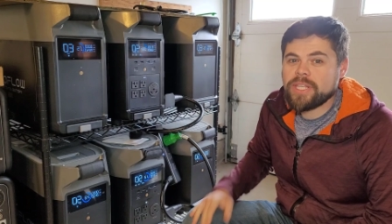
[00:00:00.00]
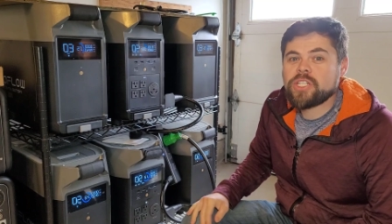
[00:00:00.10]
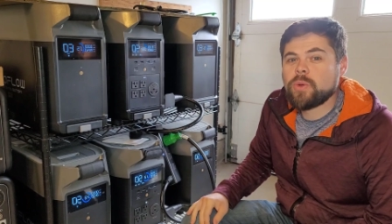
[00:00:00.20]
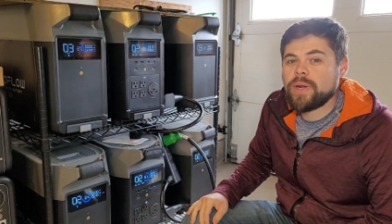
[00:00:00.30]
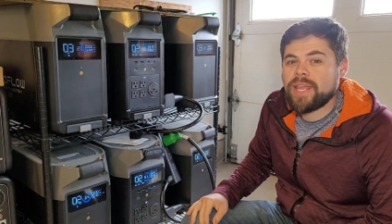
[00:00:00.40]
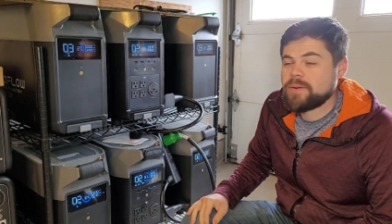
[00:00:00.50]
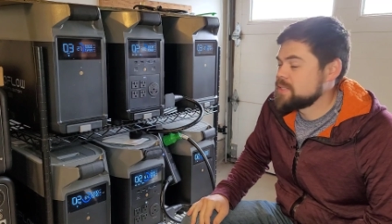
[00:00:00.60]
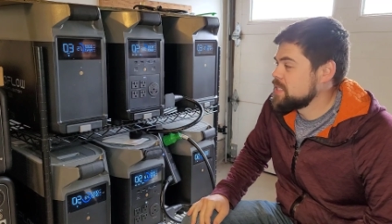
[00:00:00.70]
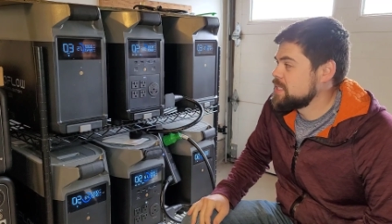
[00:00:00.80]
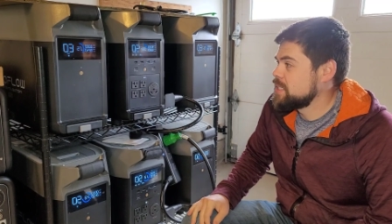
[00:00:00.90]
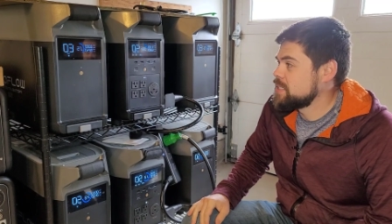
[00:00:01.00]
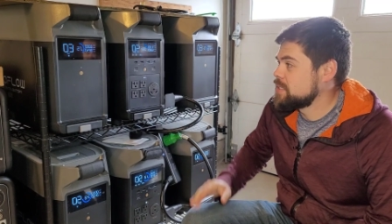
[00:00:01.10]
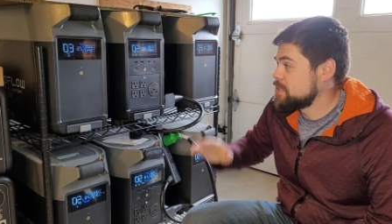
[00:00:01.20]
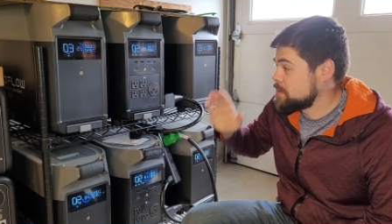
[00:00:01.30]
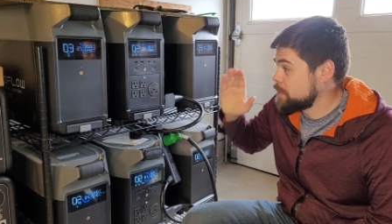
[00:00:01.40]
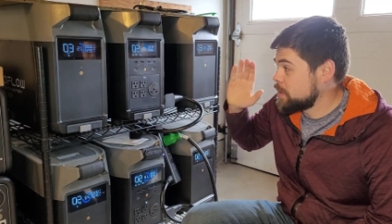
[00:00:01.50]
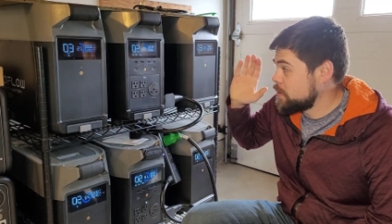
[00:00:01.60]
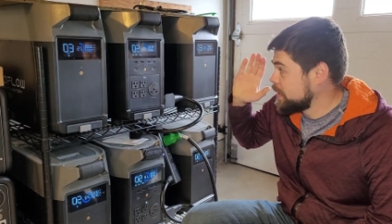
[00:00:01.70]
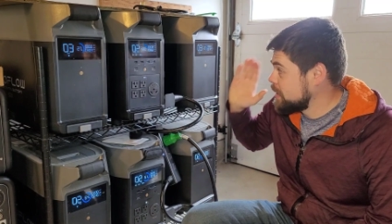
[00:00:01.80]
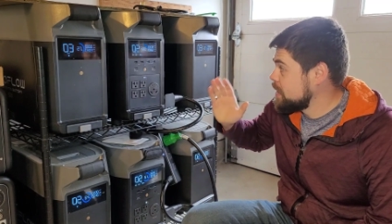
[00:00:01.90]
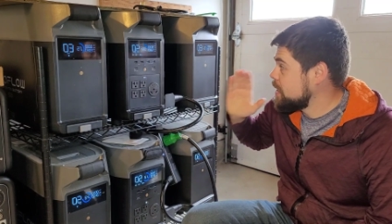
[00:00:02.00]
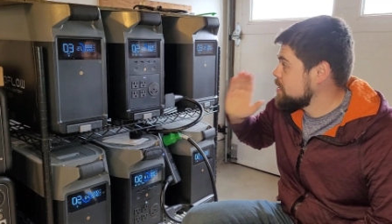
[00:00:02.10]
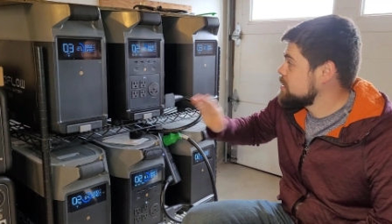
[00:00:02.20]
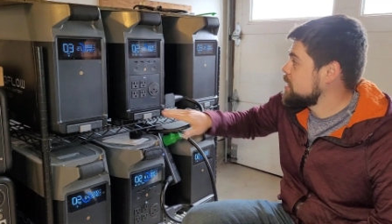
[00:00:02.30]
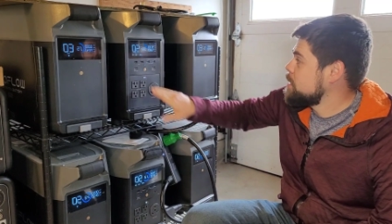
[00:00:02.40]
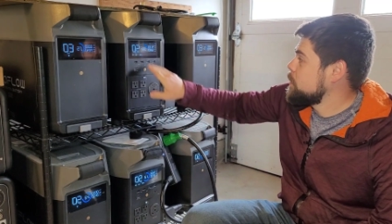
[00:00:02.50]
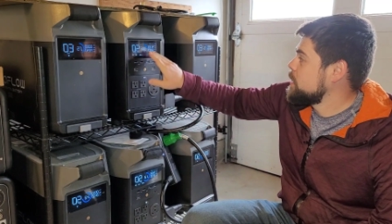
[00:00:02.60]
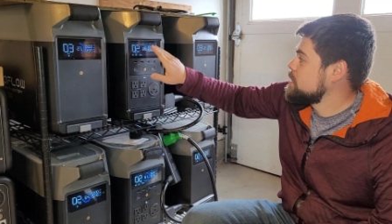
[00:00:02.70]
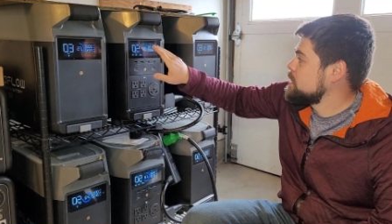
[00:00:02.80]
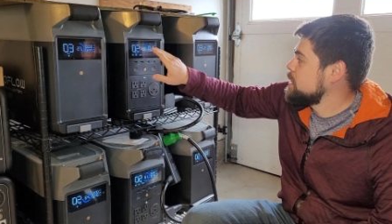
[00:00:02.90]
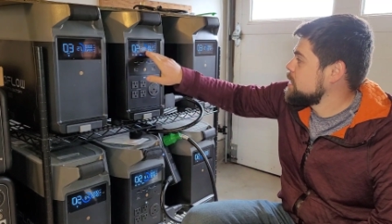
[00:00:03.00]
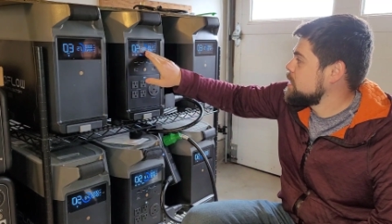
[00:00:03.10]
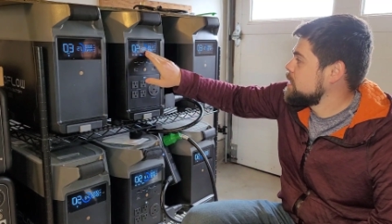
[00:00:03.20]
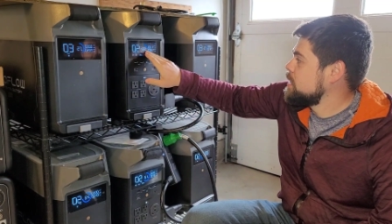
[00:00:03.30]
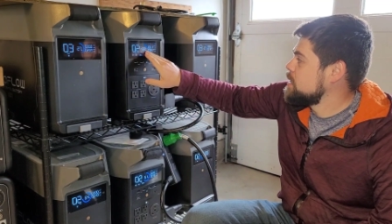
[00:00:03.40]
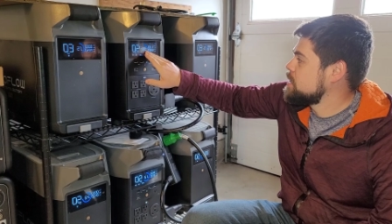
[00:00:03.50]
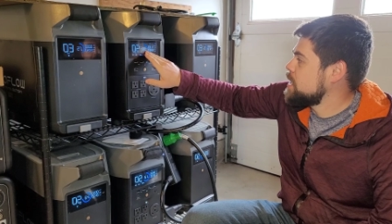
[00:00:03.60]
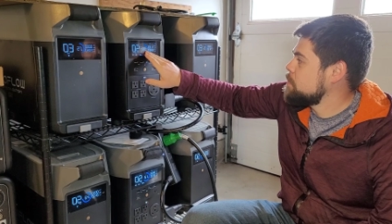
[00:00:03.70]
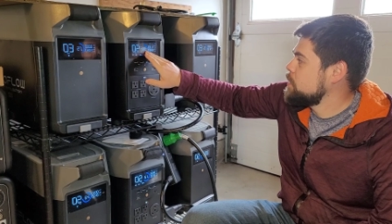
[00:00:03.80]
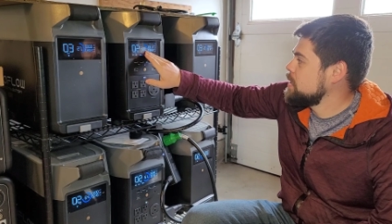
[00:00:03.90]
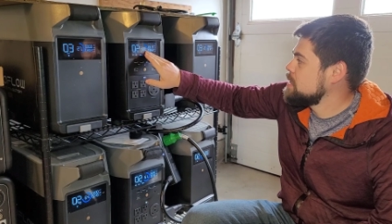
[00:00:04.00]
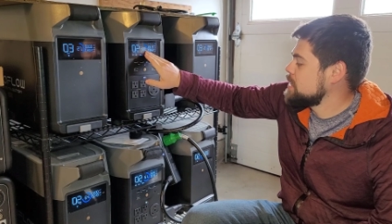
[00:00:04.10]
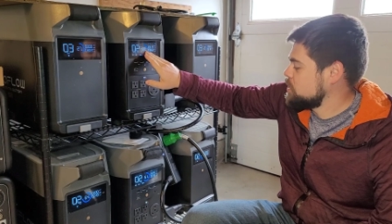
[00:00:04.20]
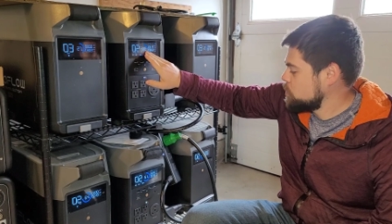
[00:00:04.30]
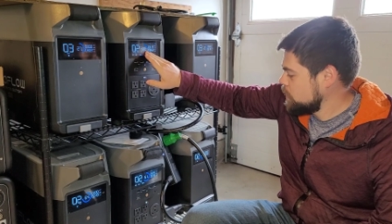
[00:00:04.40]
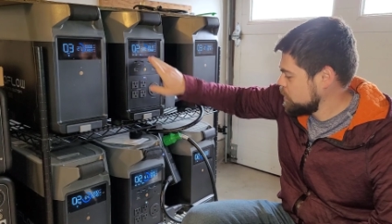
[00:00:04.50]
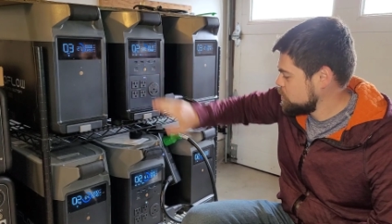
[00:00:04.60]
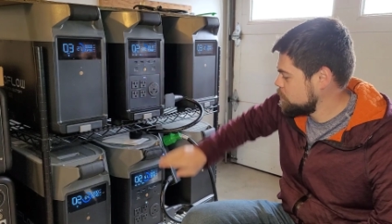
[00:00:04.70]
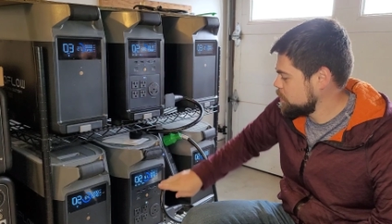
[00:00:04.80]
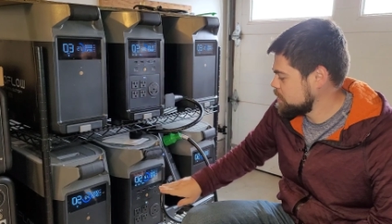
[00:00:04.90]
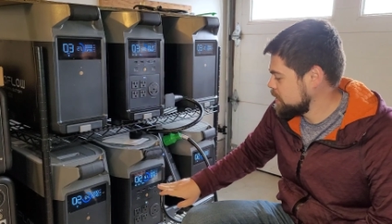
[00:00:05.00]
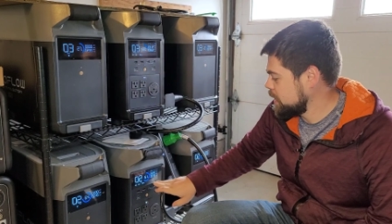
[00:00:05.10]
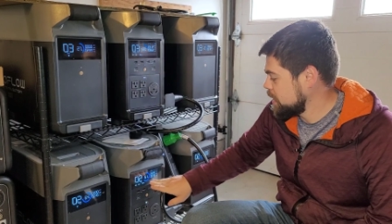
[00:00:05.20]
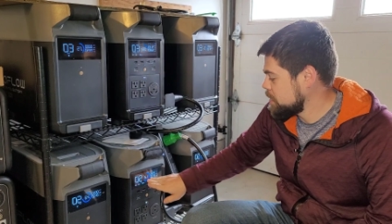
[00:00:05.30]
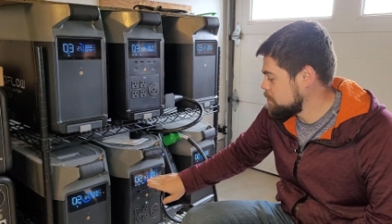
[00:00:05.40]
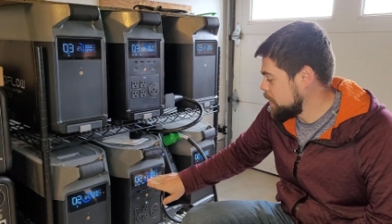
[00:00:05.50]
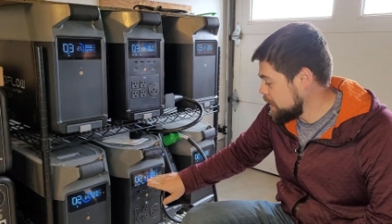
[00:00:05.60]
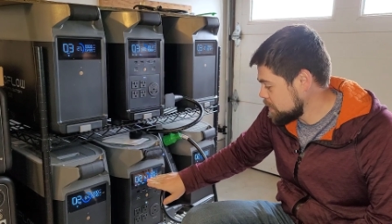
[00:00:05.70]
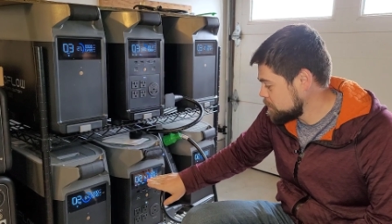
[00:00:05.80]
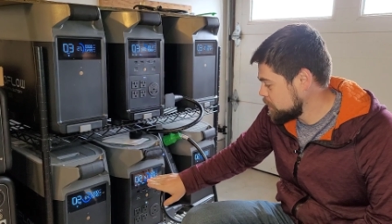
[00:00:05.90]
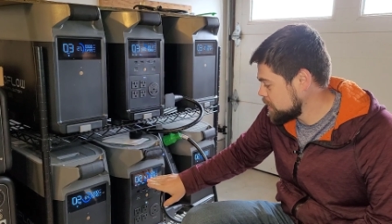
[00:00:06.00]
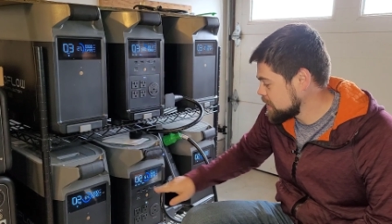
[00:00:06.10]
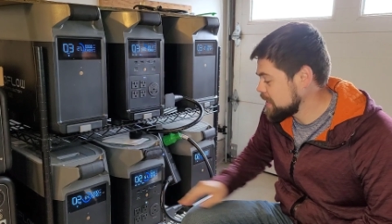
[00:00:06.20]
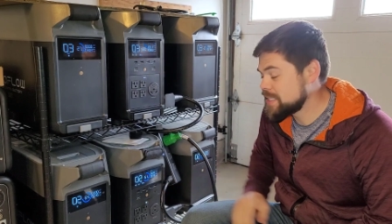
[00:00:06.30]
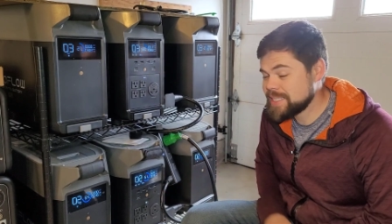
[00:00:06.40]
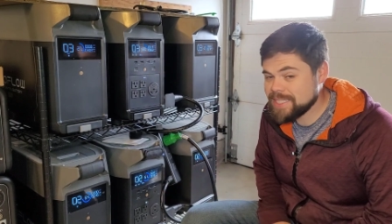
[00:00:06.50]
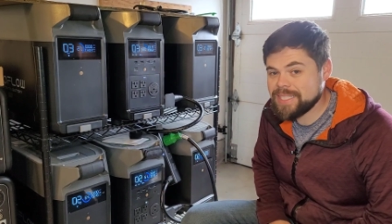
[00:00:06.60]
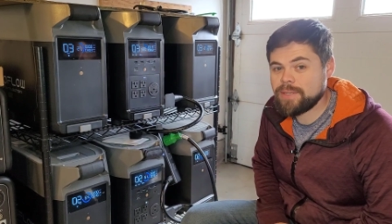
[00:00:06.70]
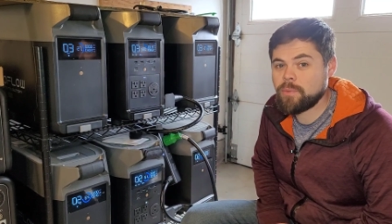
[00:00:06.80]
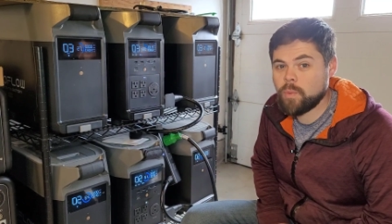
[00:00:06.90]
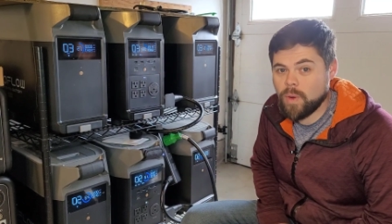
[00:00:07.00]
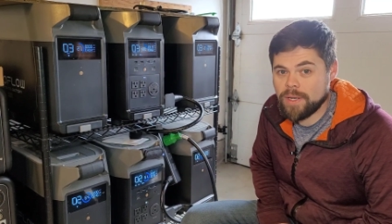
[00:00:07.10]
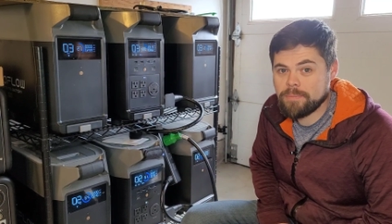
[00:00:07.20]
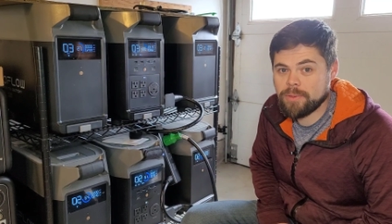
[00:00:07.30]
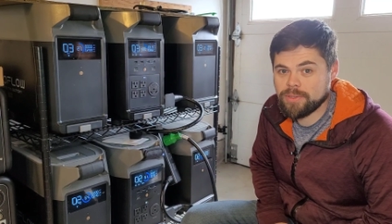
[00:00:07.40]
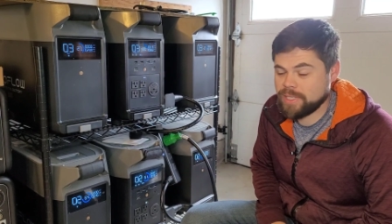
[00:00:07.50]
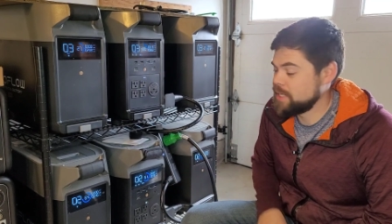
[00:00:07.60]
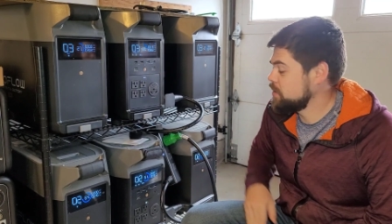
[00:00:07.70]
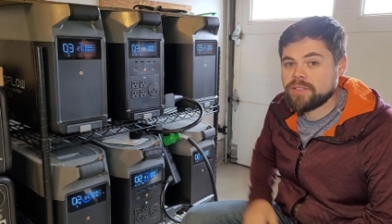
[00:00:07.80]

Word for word: than 20 hours into this as this has been going nonstop. We can see that the top unit is at 22% and the bottom unit is at 61%.